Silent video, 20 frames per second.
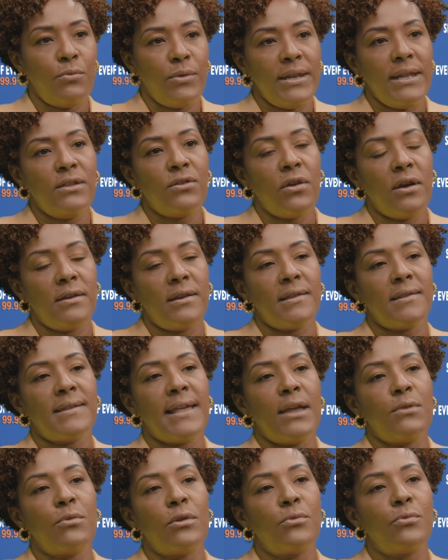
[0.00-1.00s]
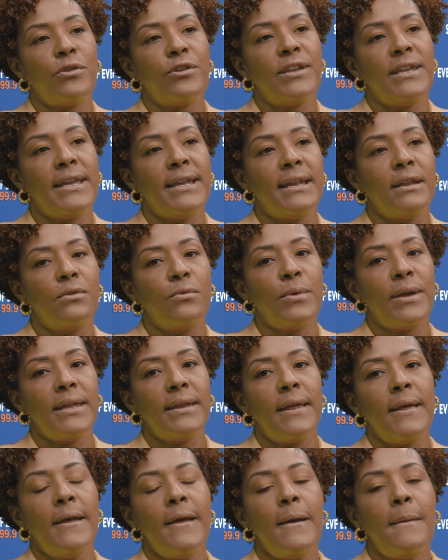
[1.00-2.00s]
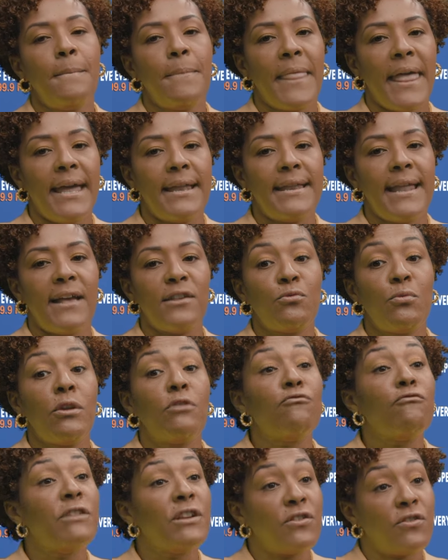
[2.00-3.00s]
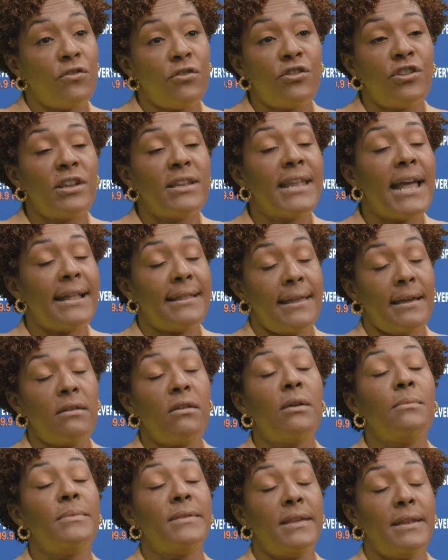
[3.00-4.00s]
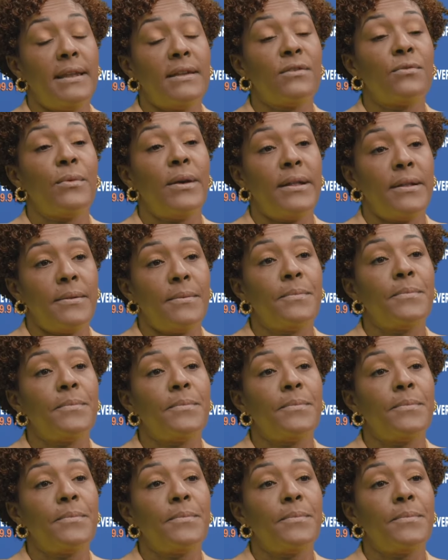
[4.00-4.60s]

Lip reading: We need to understand what we're dealing with, and that's where research and data comes in as well.